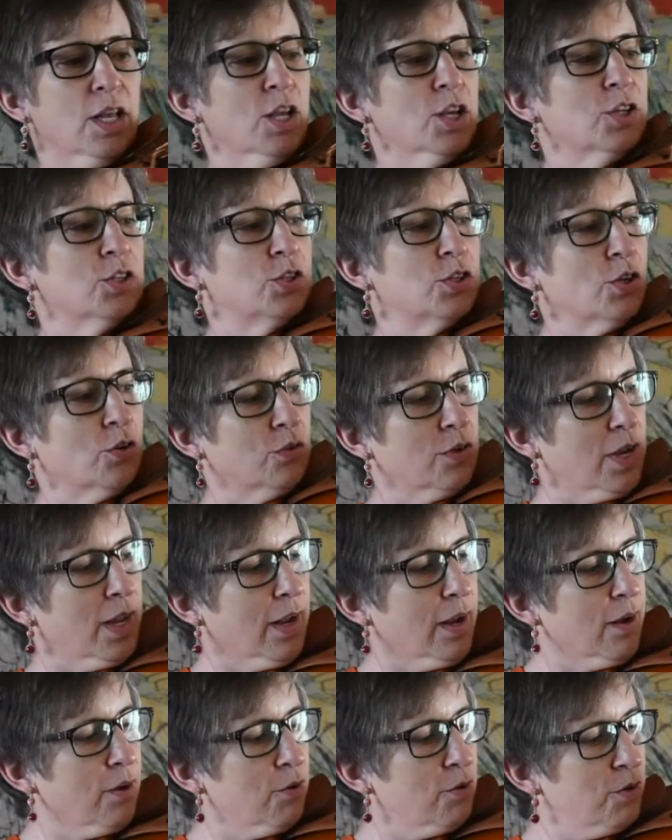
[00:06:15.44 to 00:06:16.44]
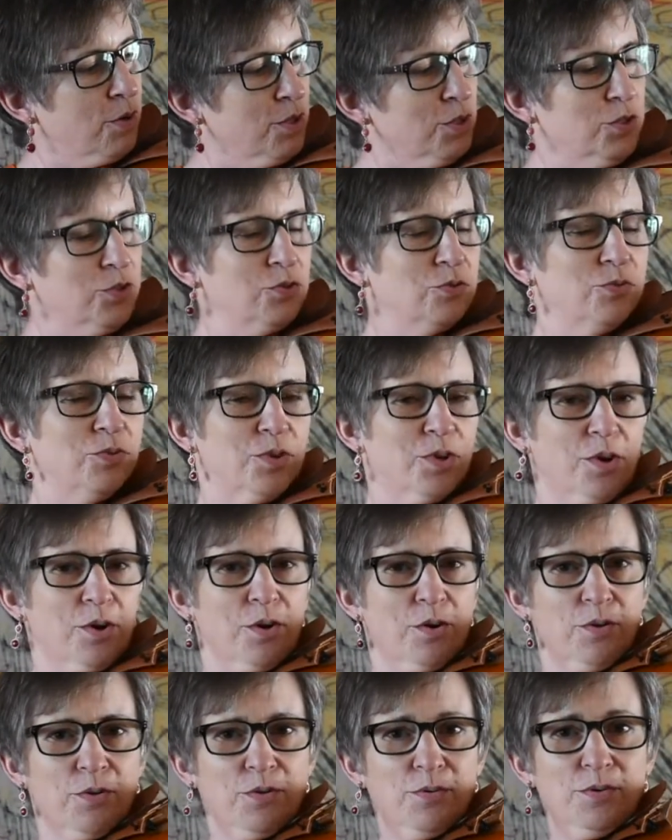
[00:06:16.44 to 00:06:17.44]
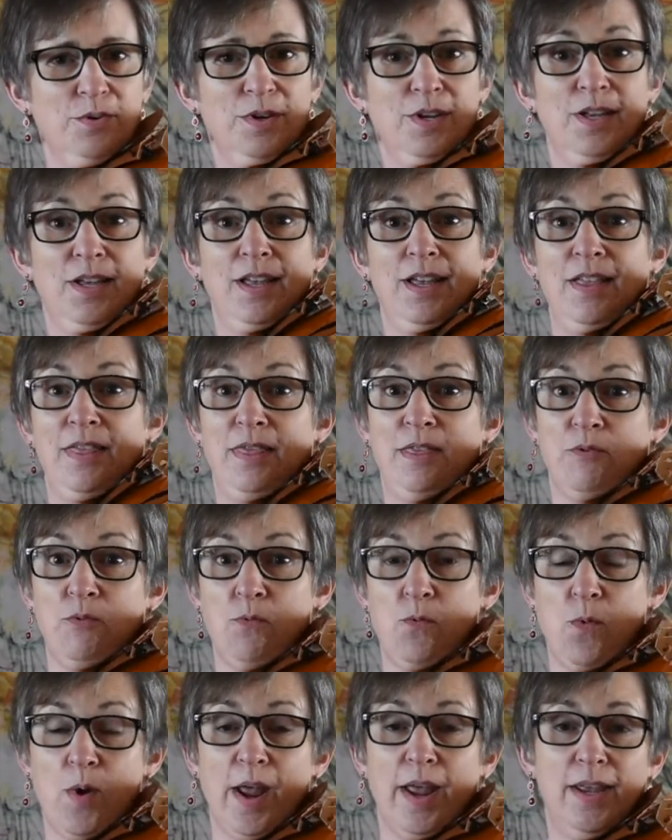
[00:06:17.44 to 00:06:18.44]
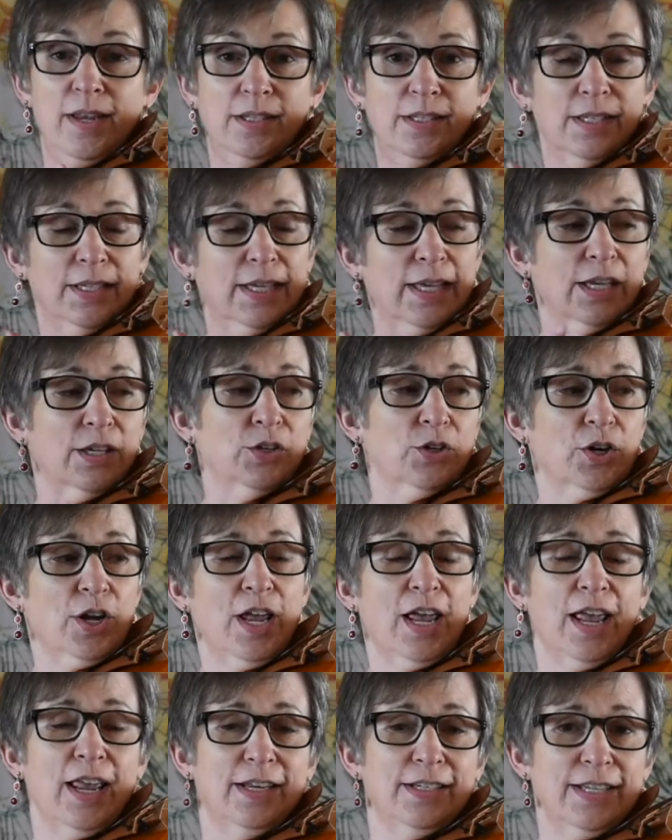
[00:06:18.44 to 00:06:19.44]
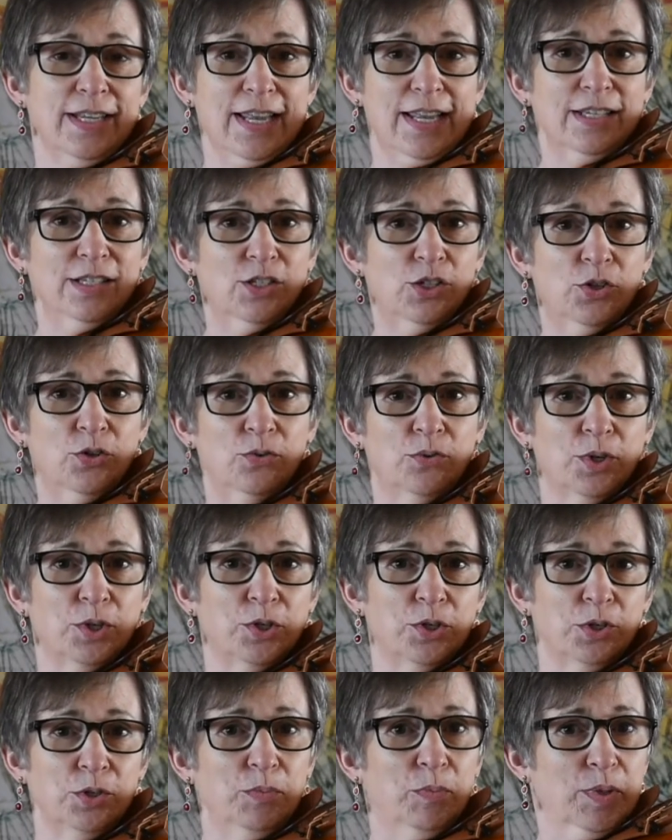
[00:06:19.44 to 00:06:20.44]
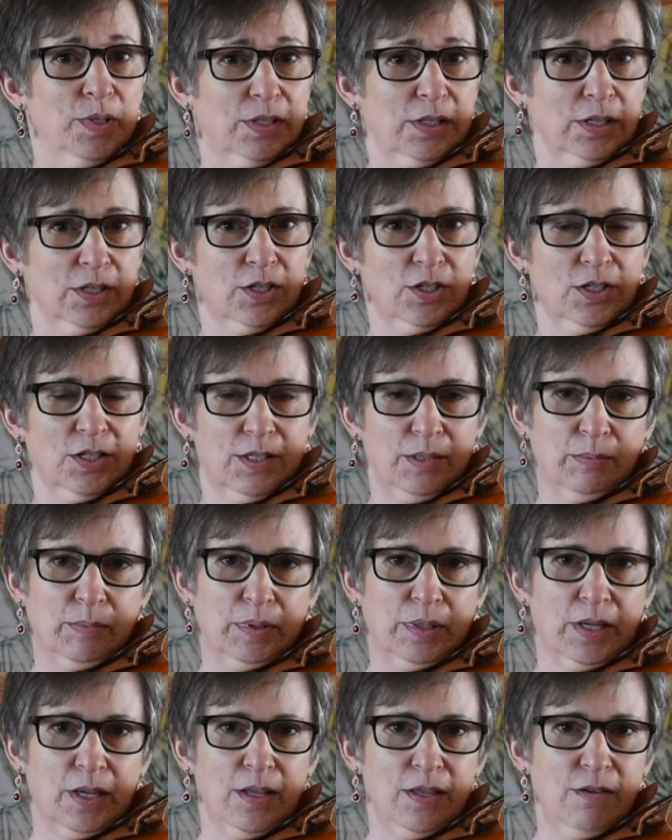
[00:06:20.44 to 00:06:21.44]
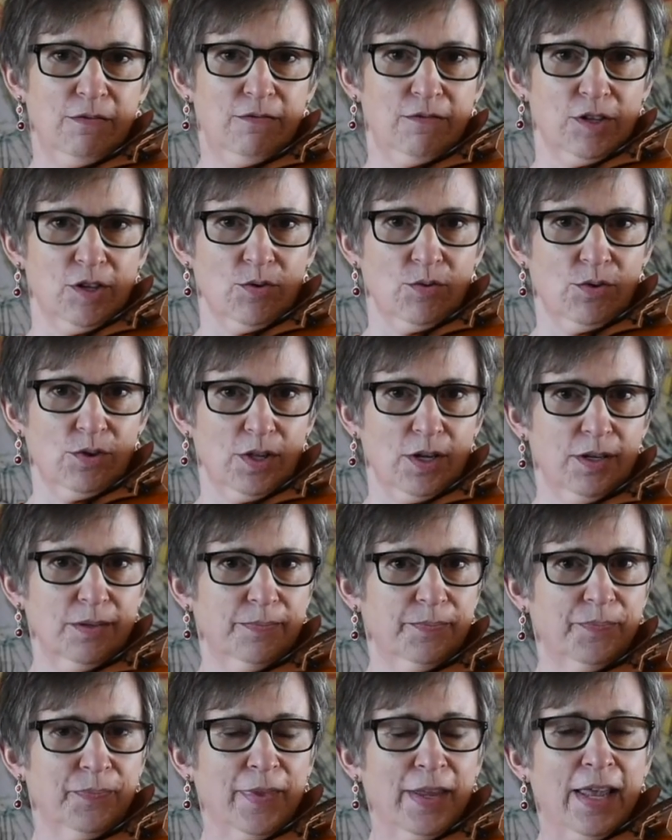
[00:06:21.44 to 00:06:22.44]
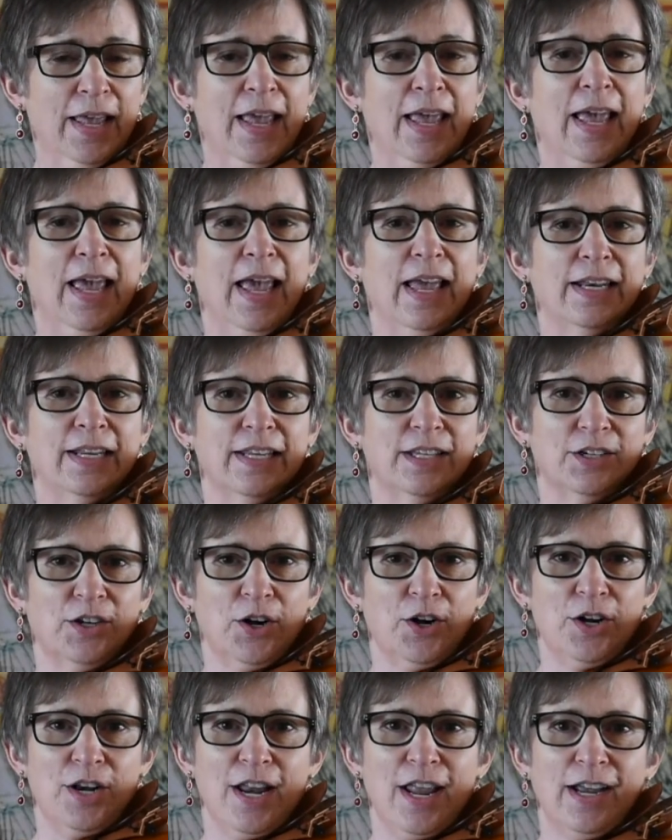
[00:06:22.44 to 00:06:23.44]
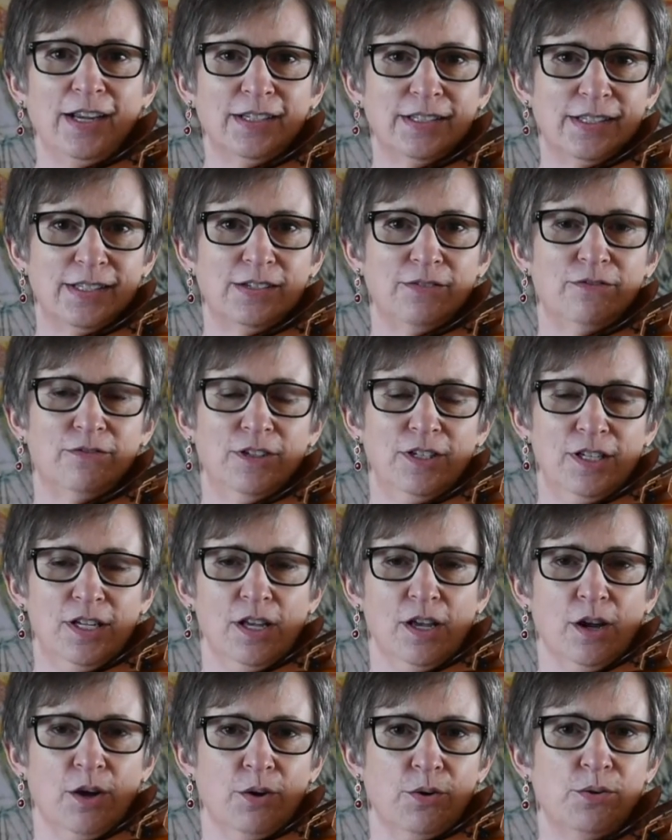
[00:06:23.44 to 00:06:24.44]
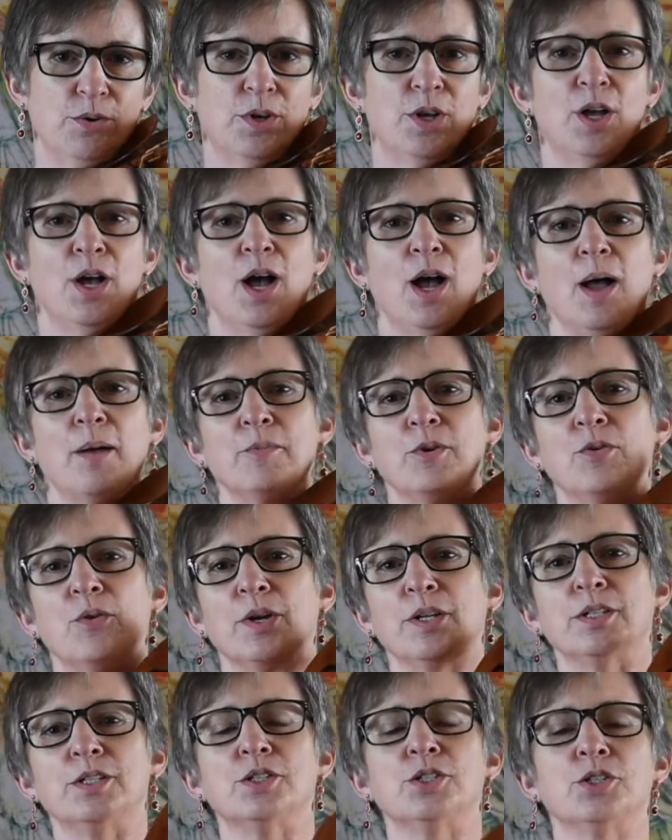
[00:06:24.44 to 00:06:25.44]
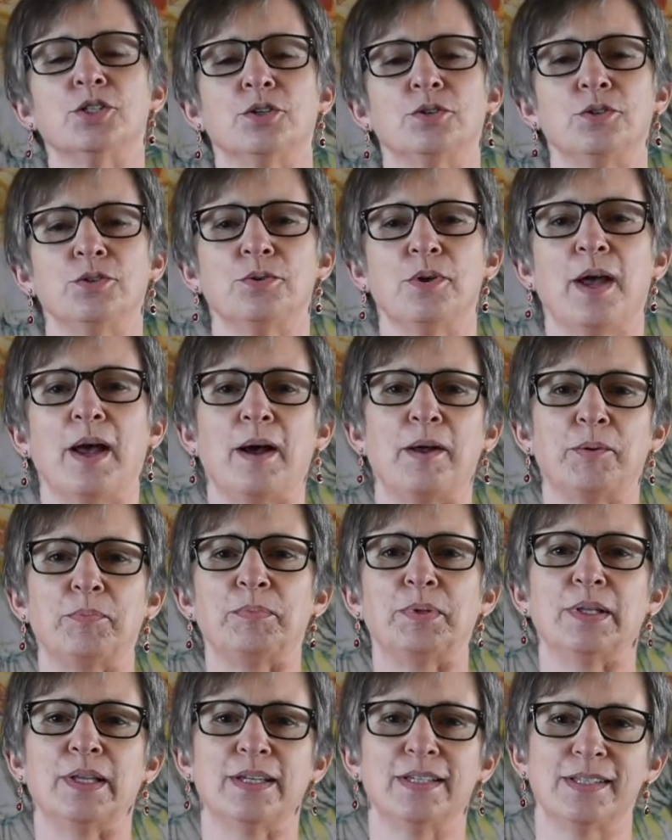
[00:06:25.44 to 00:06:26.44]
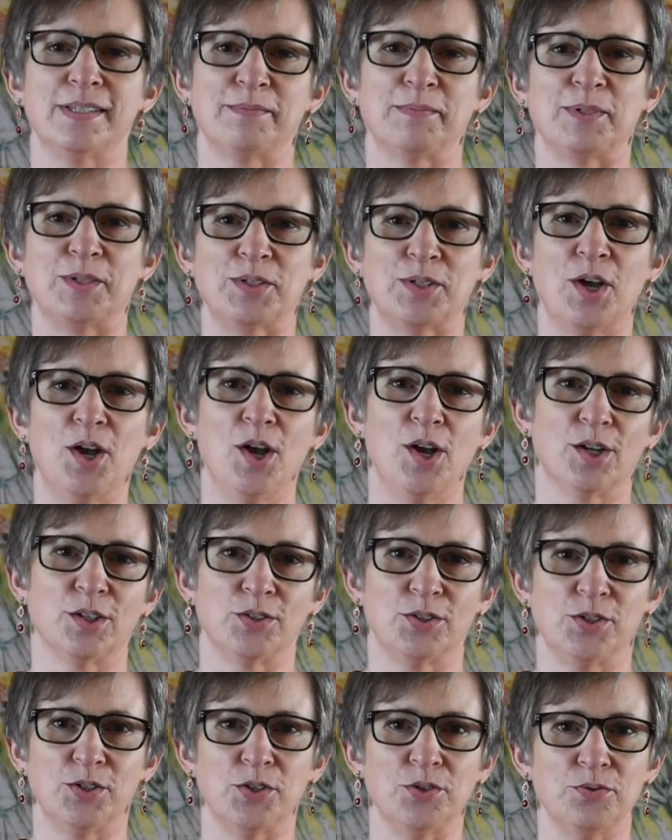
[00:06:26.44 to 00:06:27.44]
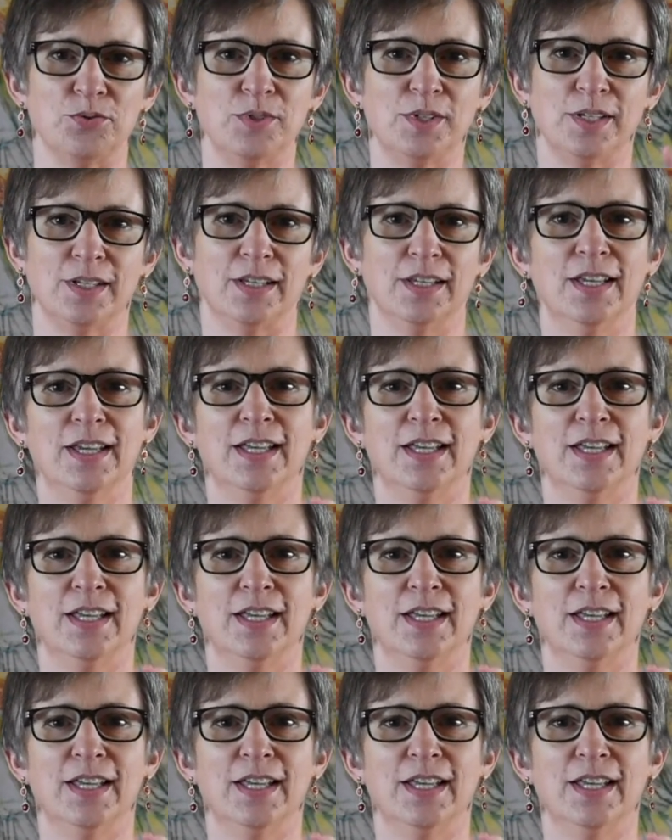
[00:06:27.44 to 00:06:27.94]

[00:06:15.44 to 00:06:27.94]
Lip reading: So now you know the way to get your hand into a good position to play the viola. And in our next video, I'm going to show you how to play some songs using